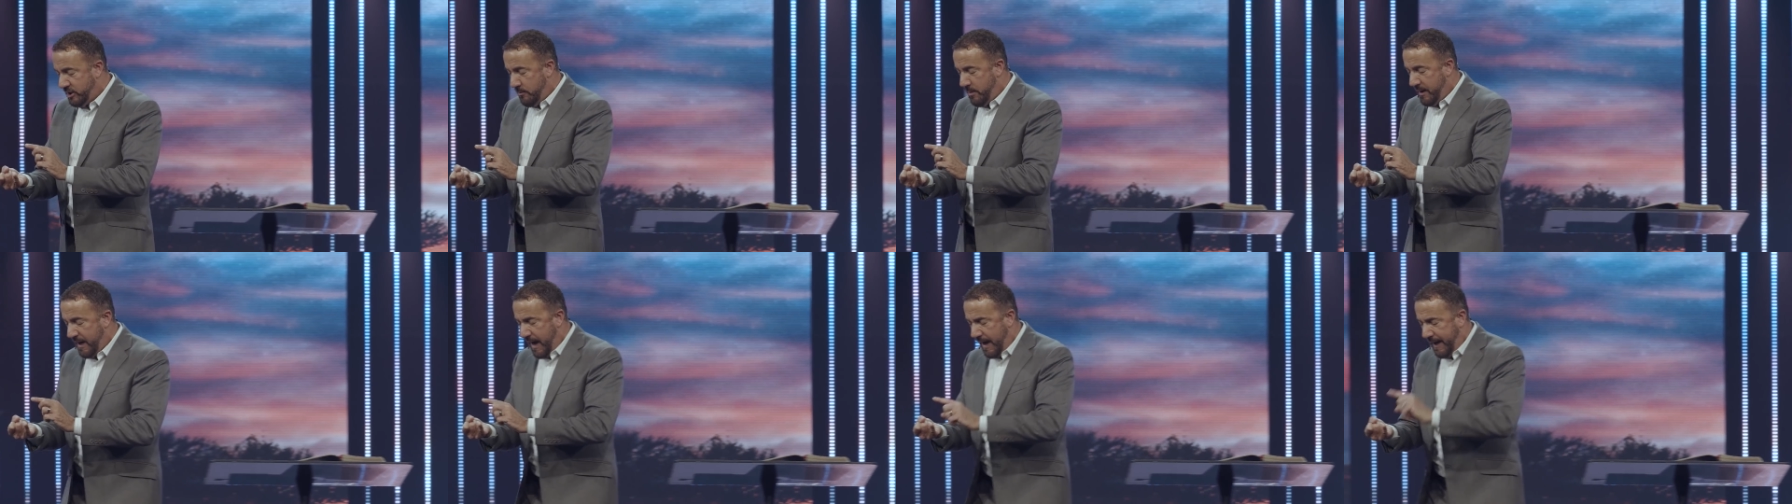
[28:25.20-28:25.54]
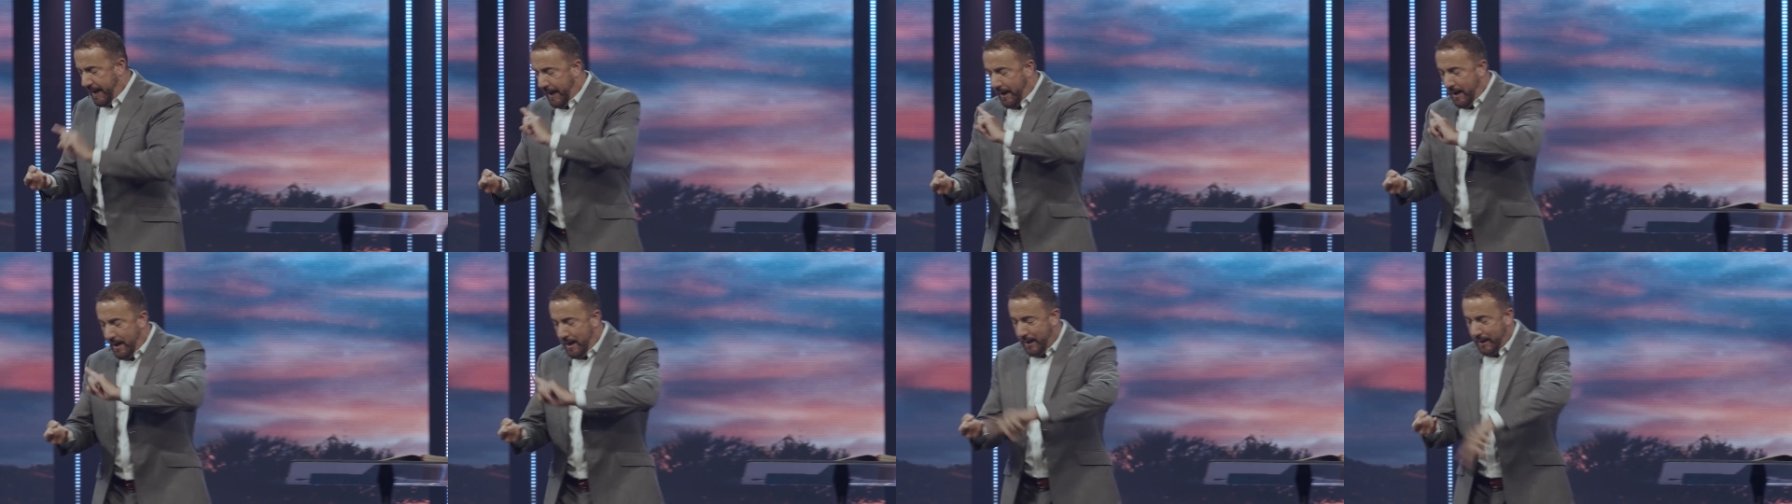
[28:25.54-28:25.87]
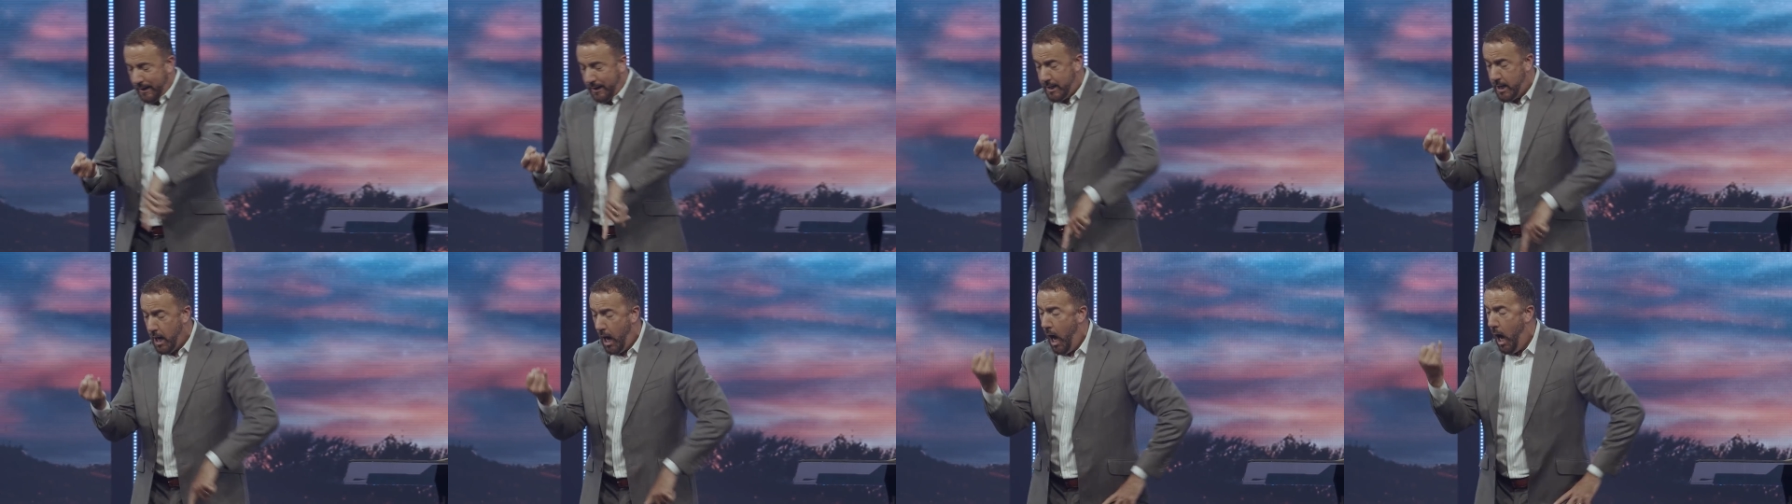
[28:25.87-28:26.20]
the beginning,
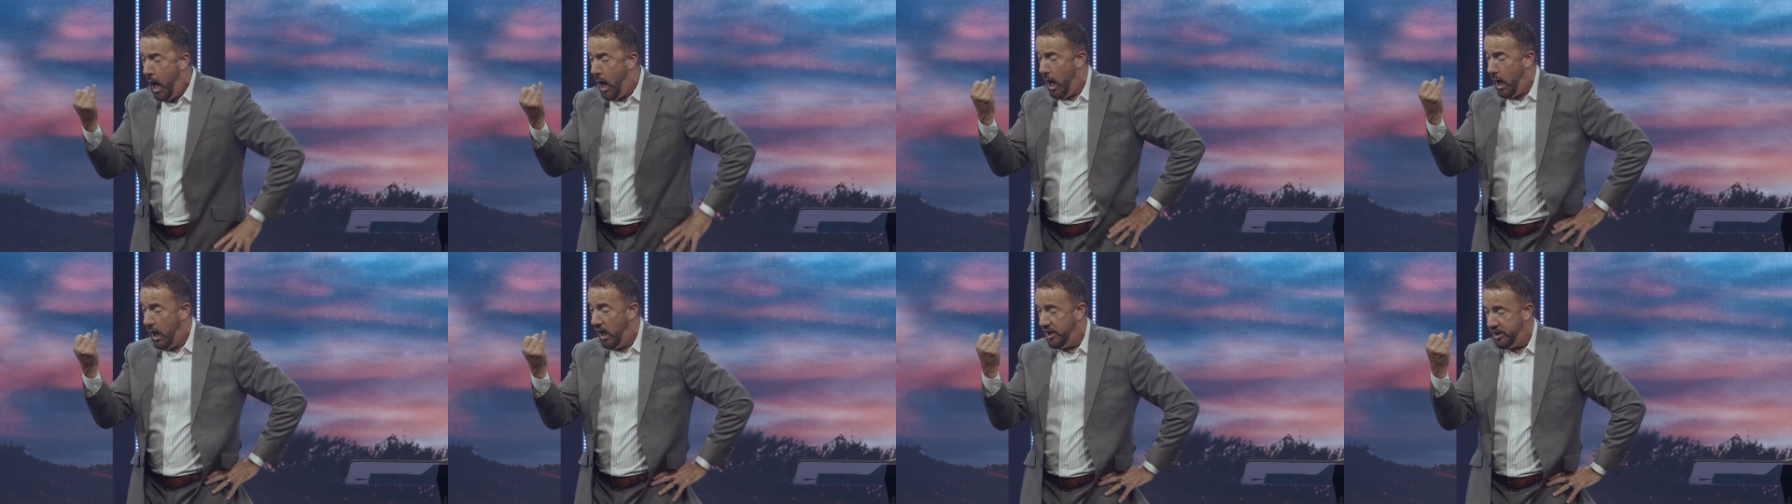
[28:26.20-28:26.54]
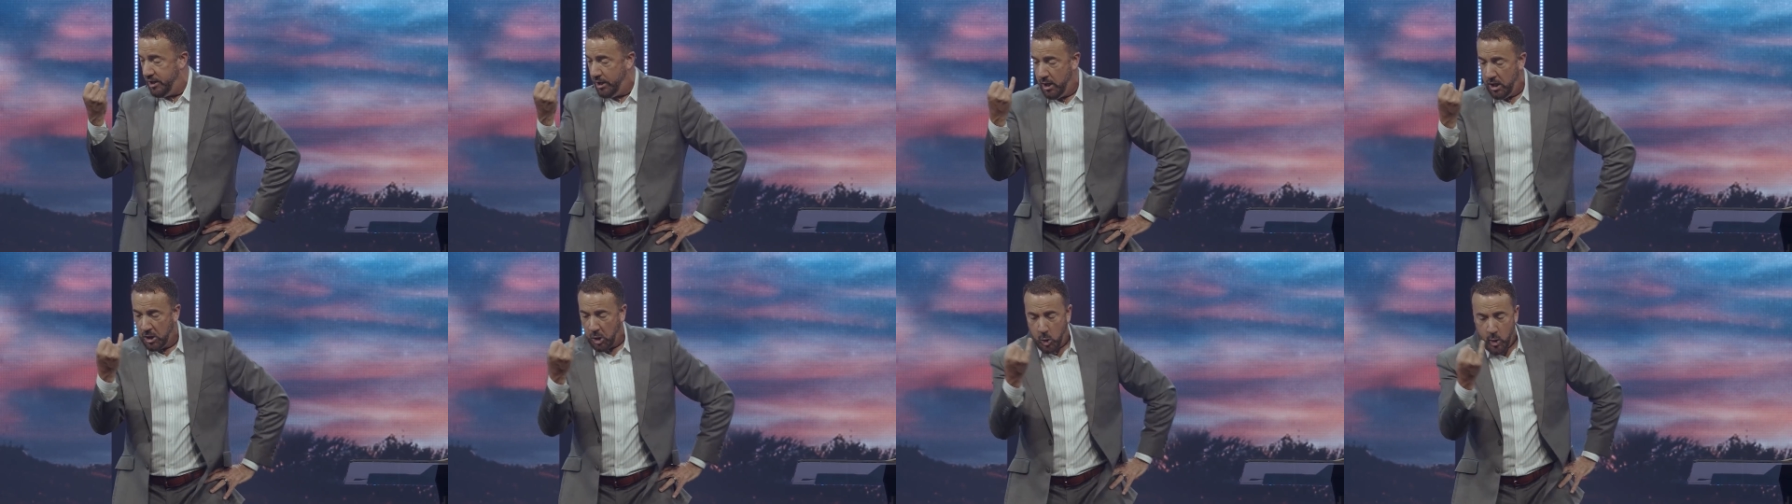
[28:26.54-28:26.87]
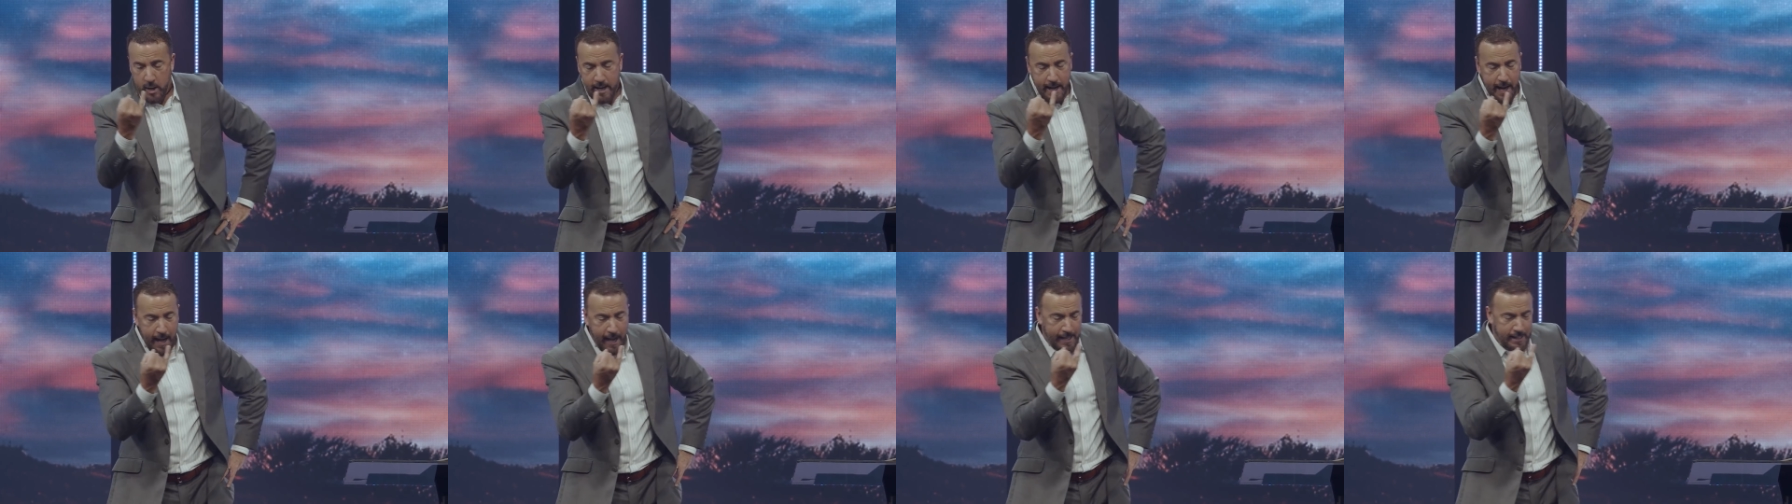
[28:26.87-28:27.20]
God
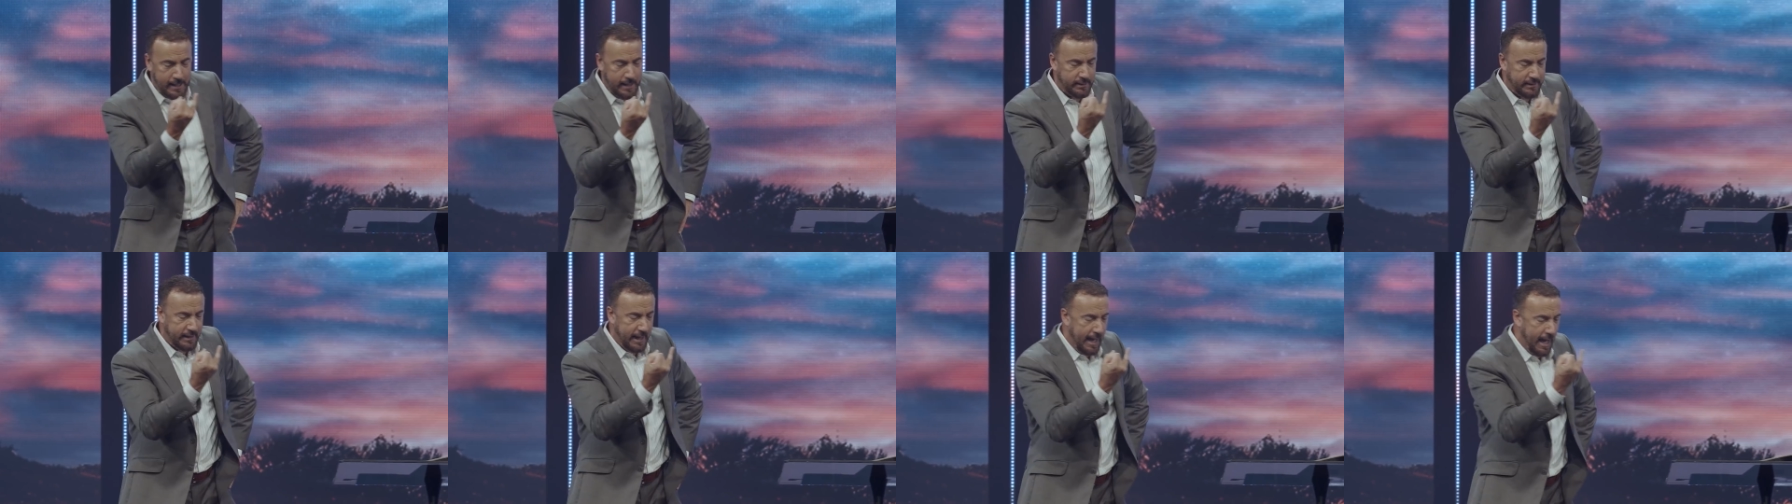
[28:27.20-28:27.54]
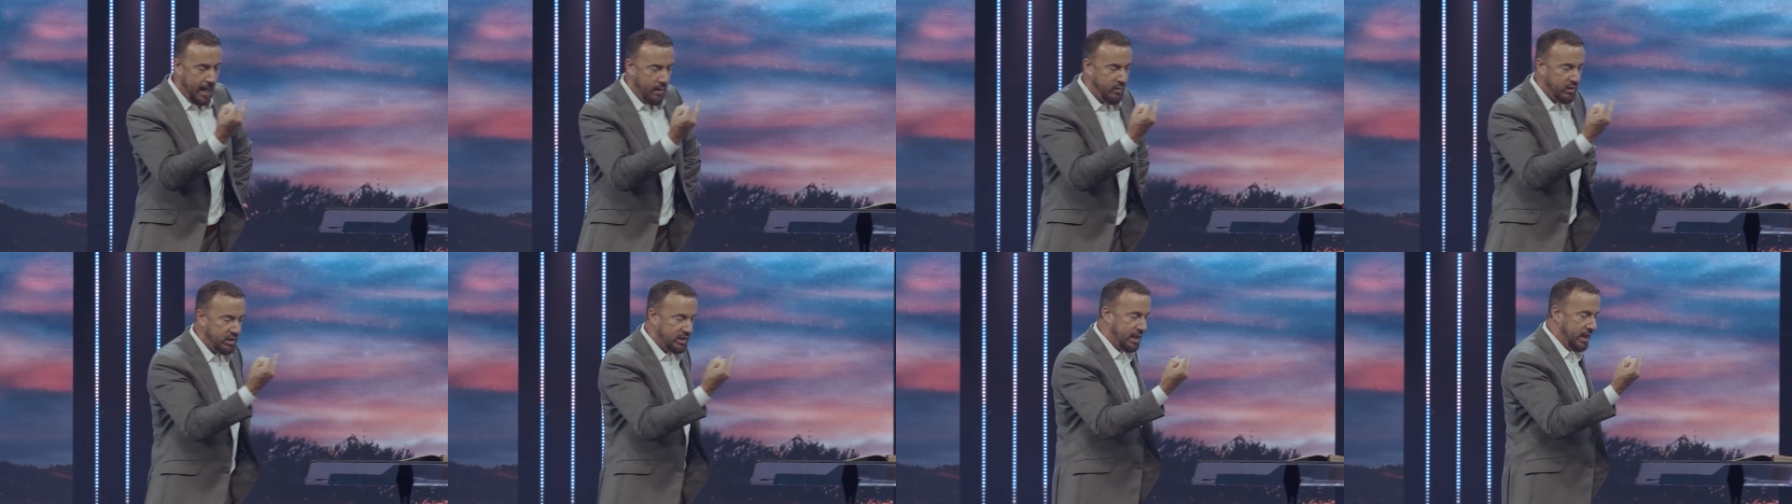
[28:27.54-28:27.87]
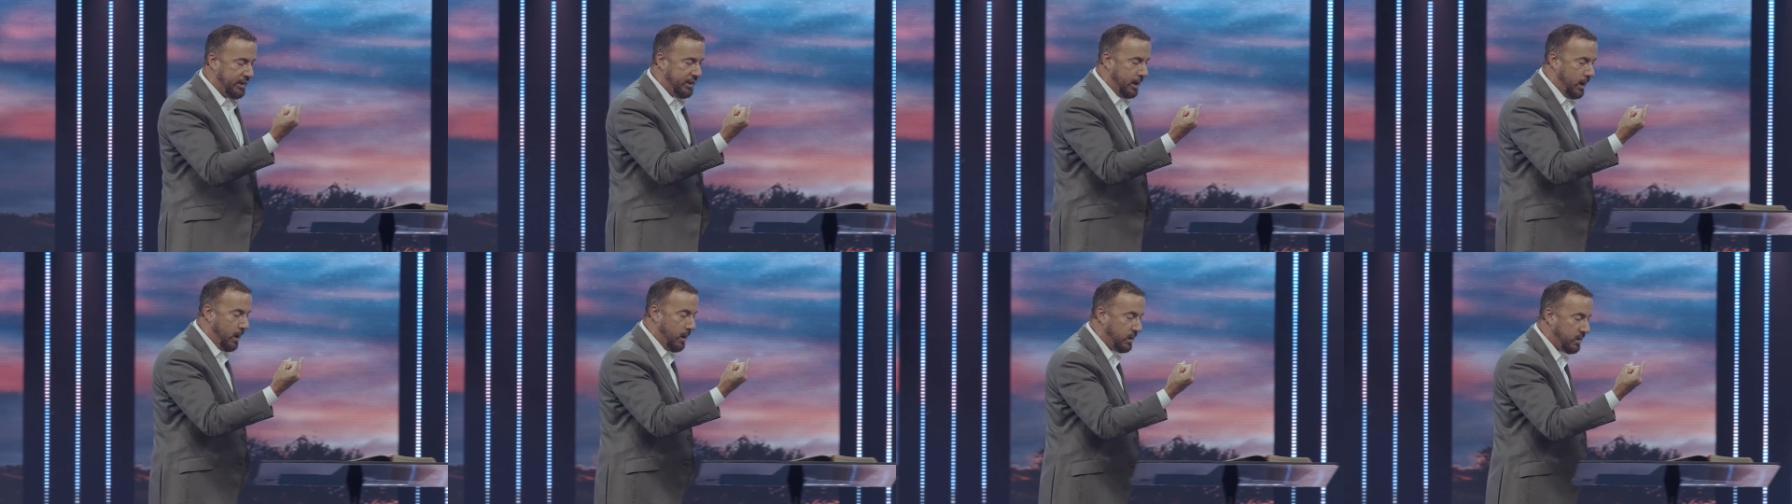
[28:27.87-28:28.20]
created the heavens and
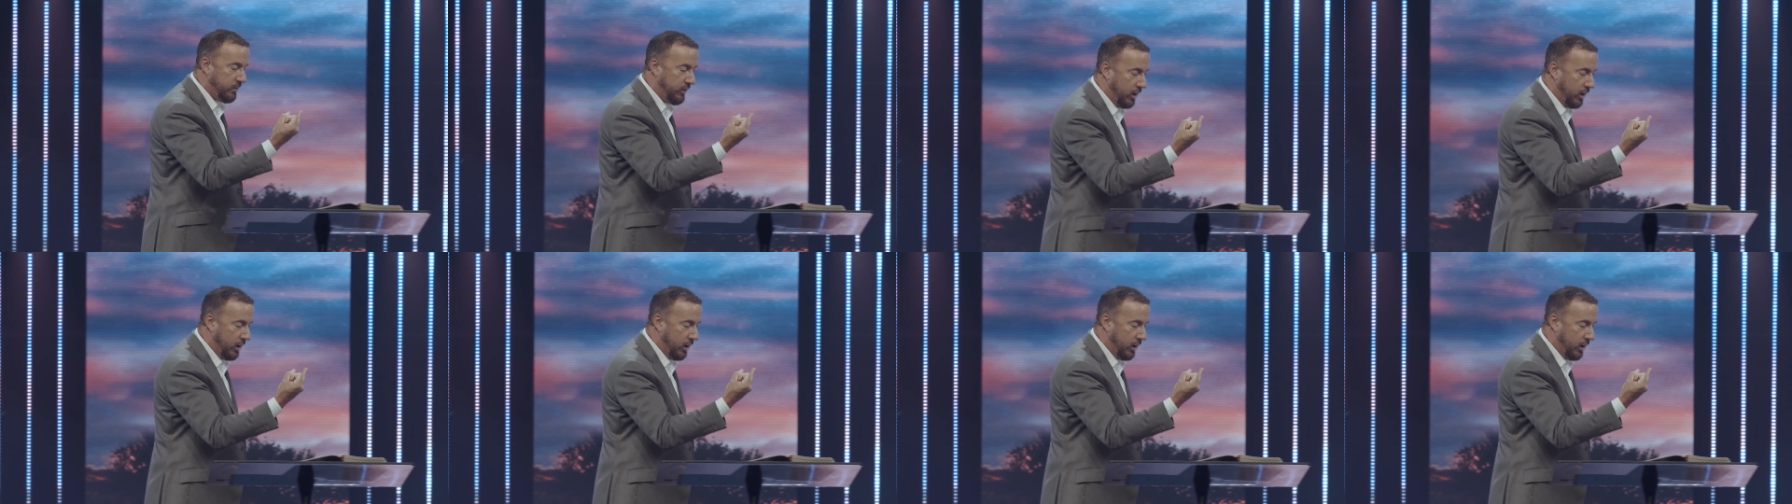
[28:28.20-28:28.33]
the earth.